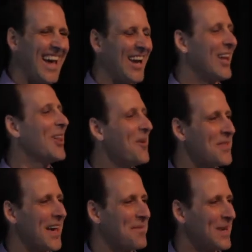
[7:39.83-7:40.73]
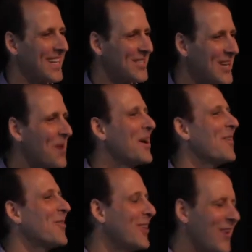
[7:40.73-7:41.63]
And I love that because now
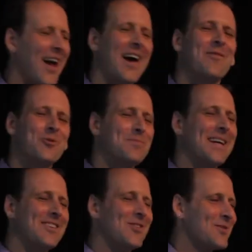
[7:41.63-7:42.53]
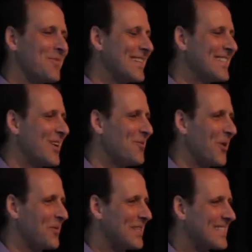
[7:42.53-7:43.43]
whenever I have those patients myself,
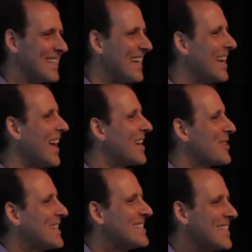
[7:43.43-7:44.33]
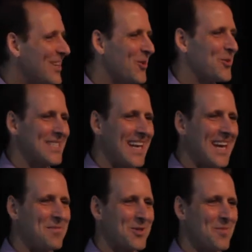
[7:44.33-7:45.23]
obviously, and as I see those
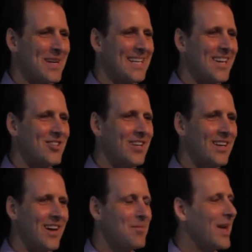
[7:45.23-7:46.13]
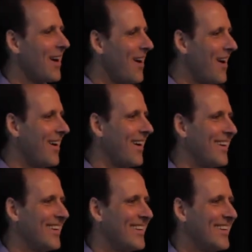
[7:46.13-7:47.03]
names on my day sheet, I'm like,
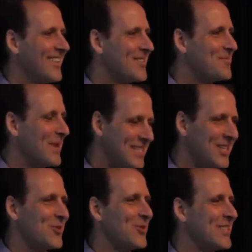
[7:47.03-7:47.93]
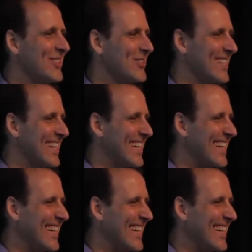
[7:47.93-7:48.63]
my teacher is here today.